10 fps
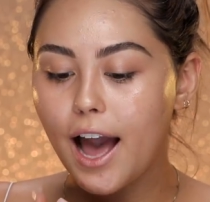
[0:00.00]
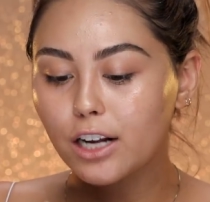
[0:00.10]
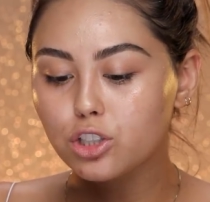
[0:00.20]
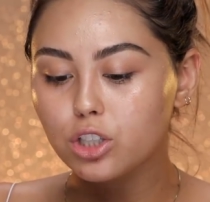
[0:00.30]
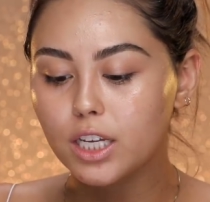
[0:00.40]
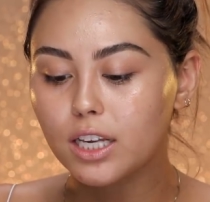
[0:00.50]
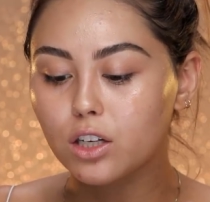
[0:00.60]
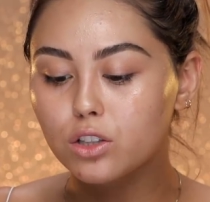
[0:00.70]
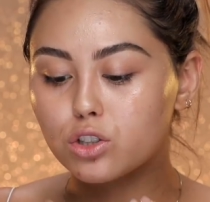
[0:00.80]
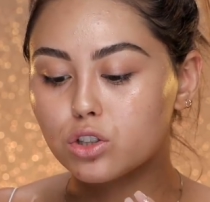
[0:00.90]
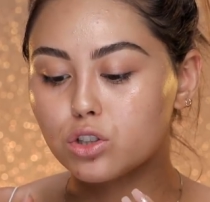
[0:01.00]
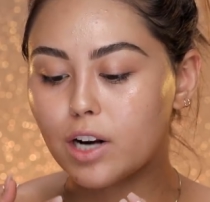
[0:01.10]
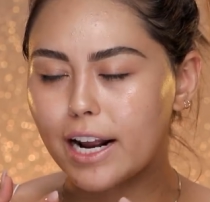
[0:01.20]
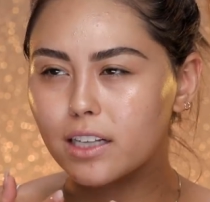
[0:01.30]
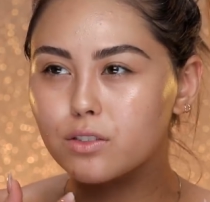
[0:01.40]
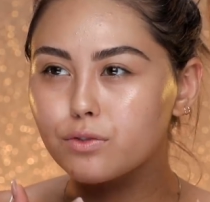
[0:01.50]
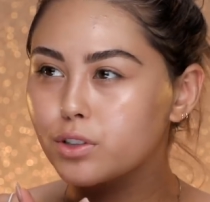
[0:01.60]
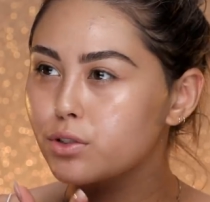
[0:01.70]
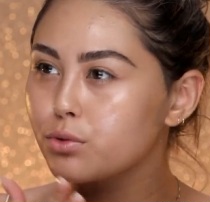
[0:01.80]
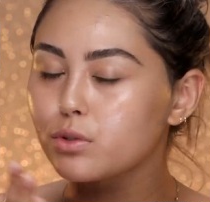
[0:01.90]
actually
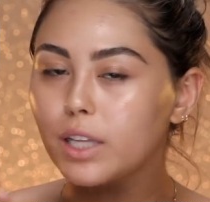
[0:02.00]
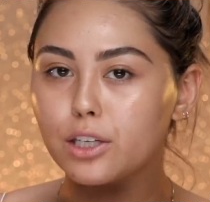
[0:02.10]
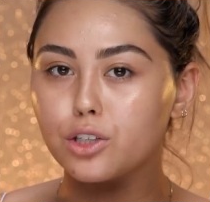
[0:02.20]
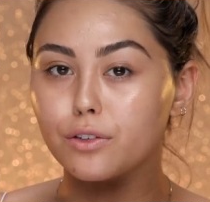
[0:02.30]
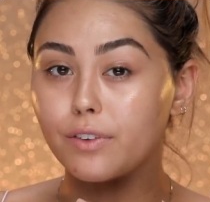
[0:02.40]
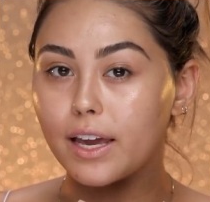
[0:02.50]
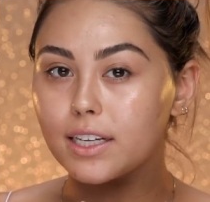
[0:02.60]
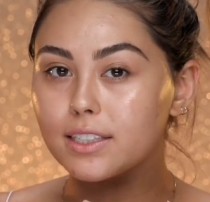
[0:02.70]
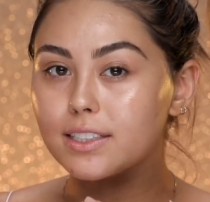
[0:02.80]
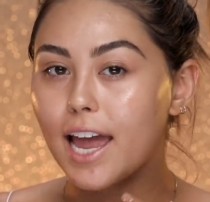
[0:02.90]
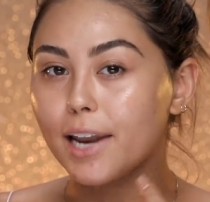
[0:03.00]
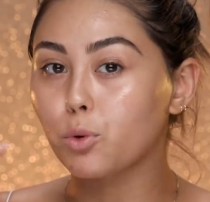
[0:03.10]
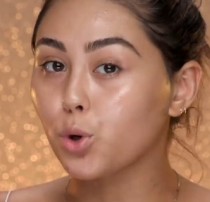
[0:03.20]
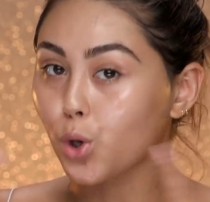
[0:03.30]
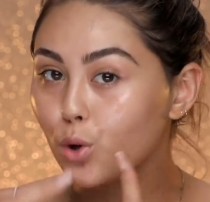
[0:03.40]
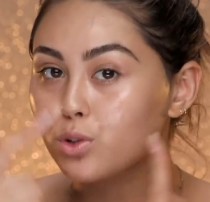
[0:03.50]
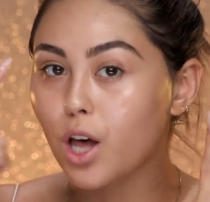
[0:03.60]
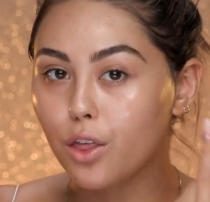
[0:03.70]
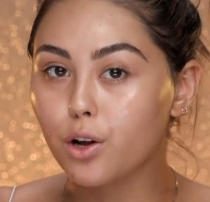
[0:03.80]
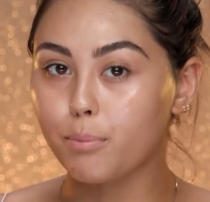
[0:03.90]
transfers through like your veins and will go
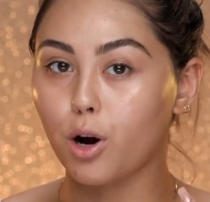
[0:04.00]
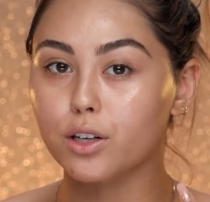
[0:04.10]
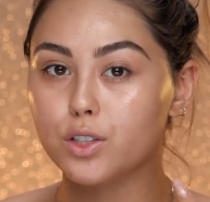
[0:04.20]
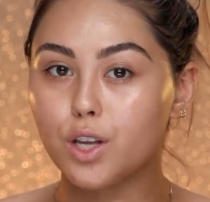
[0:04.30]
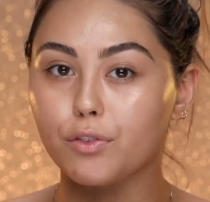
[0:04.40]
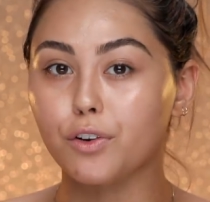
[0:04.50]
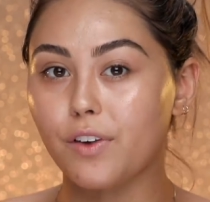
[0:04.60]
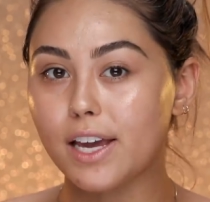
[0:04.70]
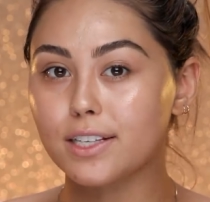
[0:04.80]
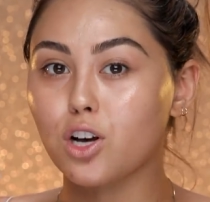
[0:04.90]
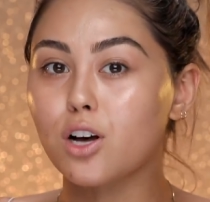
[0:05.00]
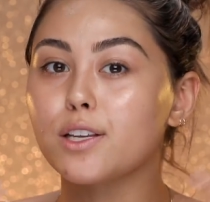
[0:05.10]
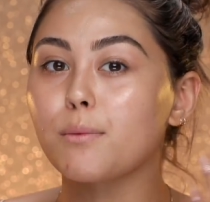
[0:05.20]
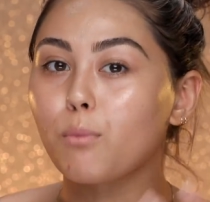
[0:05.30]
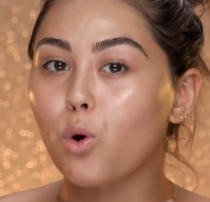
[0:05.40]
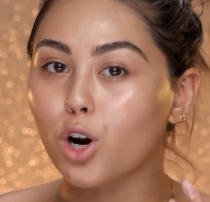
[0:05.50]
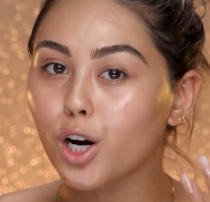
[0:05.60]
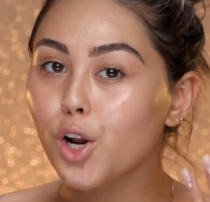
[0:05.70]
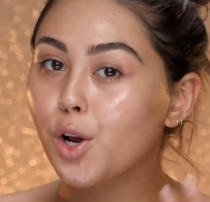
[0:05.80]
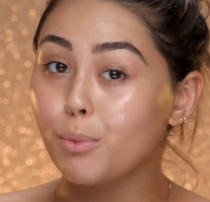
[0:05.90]
to other parts of your face causing
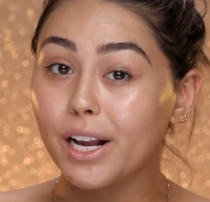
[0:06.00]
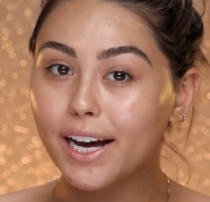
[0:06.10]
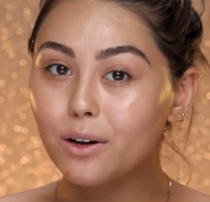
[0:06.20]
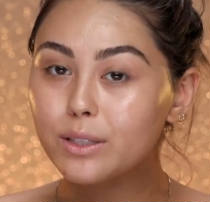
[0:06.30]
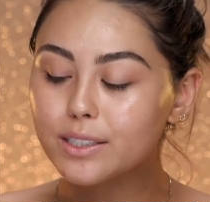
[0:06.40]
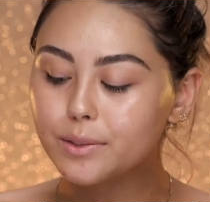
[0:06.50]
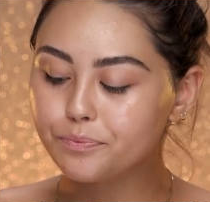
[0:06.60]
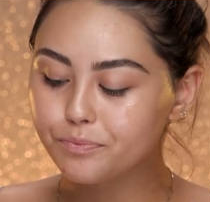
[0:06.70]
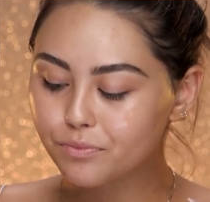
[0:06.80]
more breakouts.